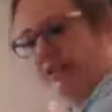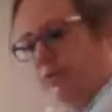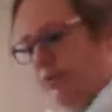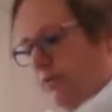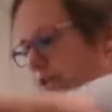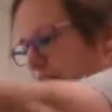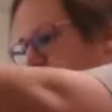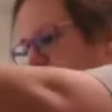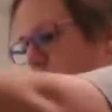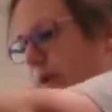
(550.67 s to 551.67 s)
what we're
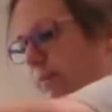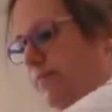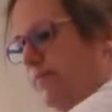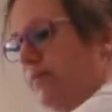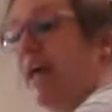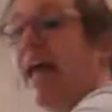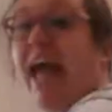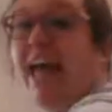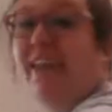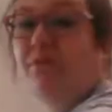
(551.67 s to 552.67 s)
looking for.
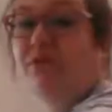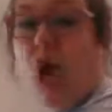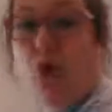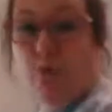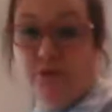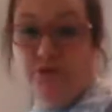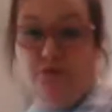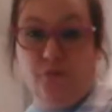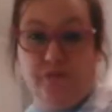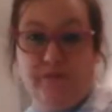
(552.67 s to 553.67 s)
And that was almost
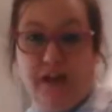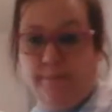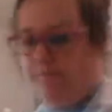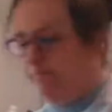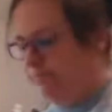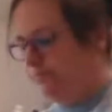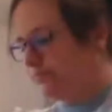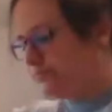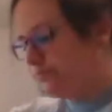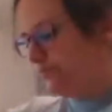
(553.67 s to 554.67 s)
1/4 of a cup.
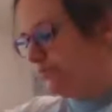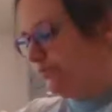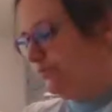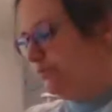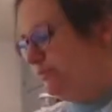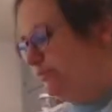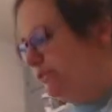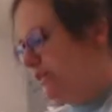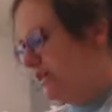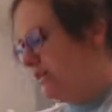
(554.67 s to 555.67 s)

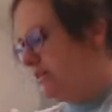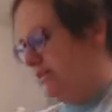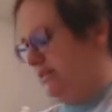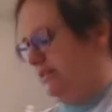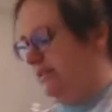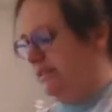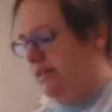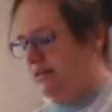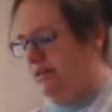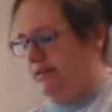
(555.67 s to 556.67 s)
Just a
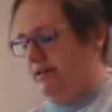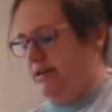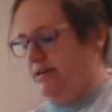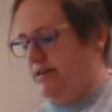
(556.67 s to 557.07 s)
little under.